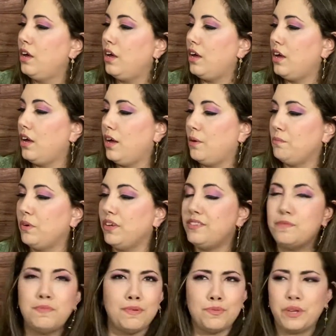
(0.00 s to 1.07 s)
And
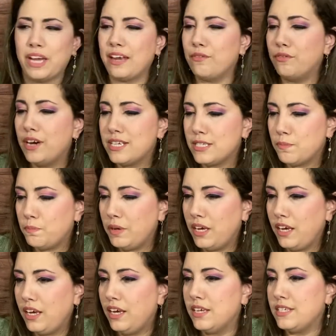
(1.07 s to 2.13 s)
sometimes we get
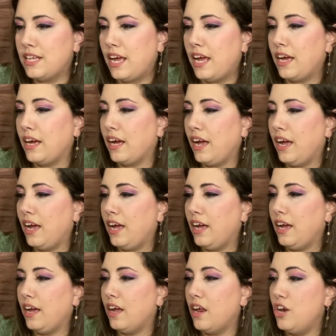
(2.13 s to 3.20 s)
recipes like
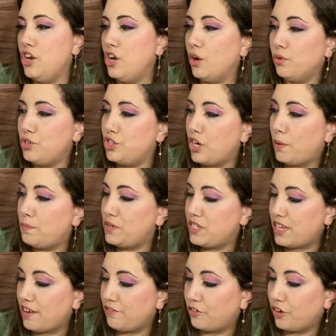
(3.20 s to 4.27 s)
a no chop
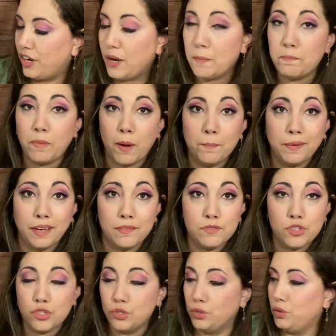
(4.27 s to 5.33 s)
savory pumpkin
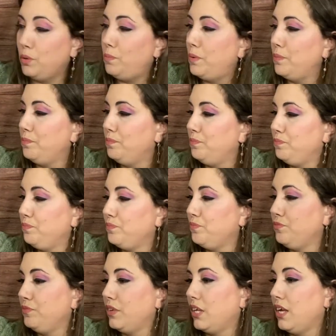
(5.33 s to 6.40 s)
soup.
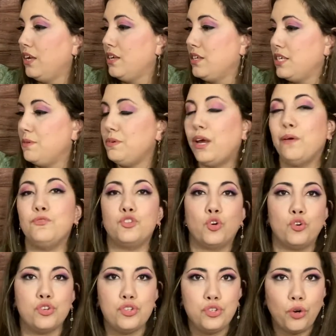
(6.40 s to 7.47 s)
Sometimes short
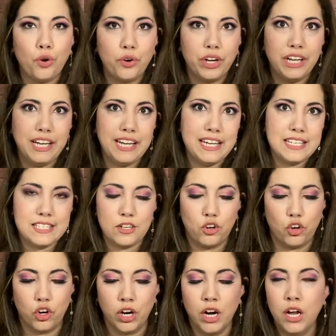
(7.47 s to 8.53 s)
stories
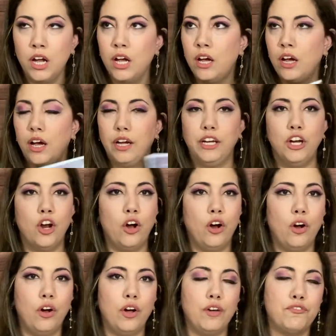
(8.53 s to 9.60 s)
or, you
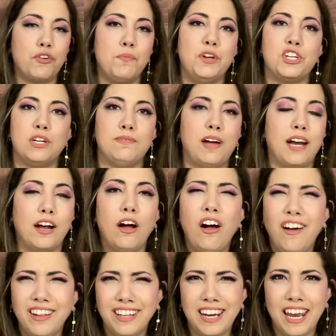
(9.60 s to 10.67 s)
know, information about a
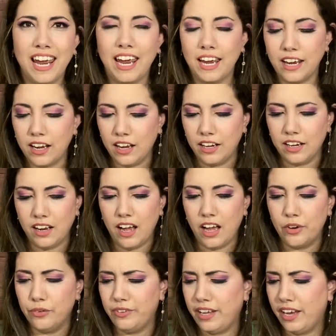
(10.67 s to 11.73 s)
holiday and how
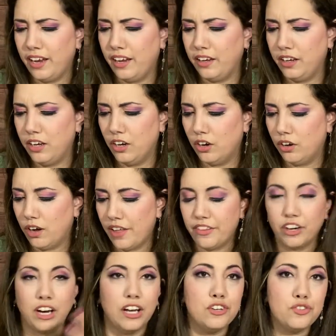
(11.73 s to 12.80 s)
do they, you know, other
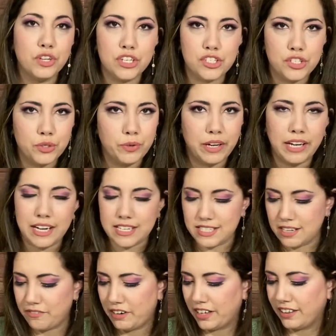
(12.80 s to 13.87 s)
countries do it and
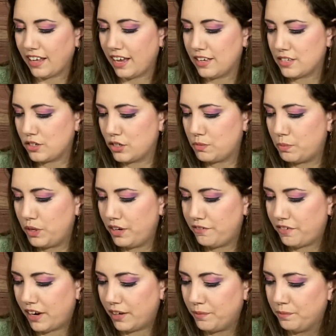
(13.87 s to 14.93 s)
stuff like that. So it's pretty fun.